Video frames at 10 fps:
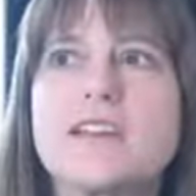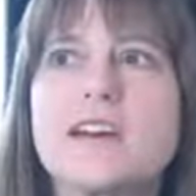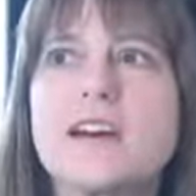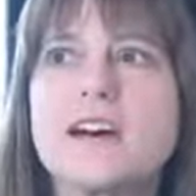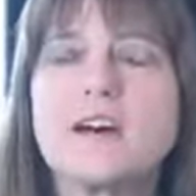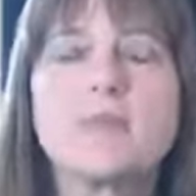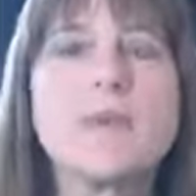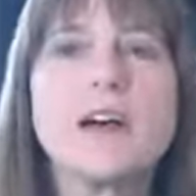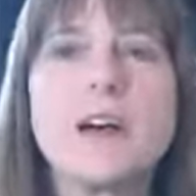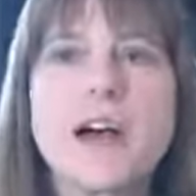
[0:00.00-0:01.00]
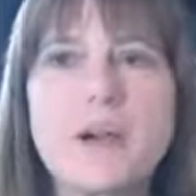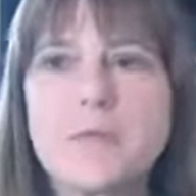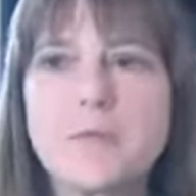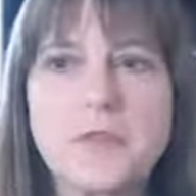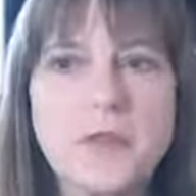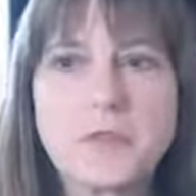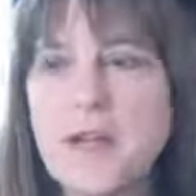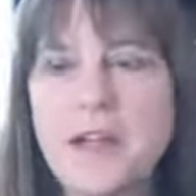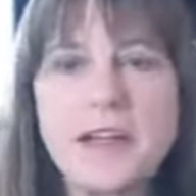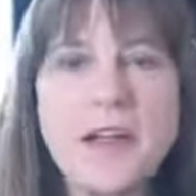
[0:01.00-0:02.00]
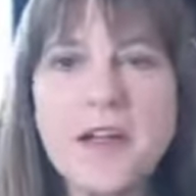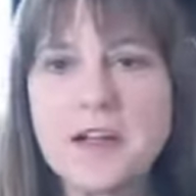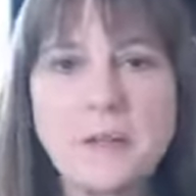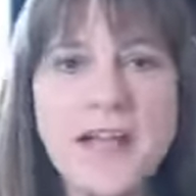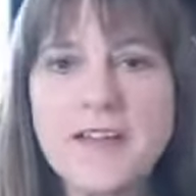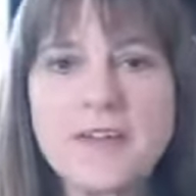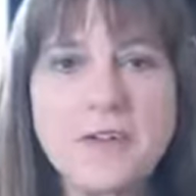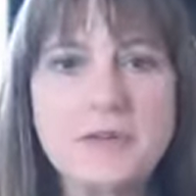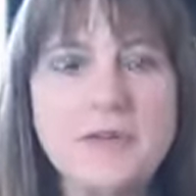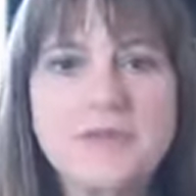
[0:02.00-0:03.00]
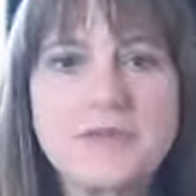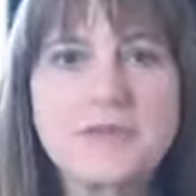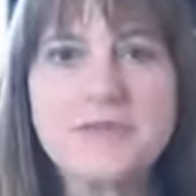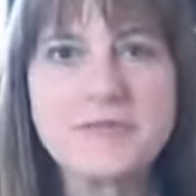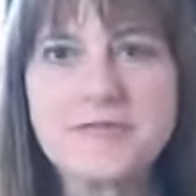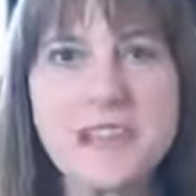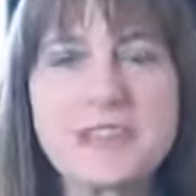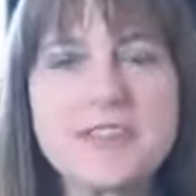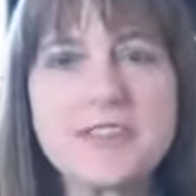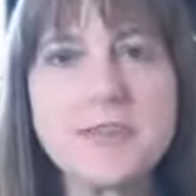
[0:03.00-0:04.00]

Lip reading: I'm going to run on a platform of veterans.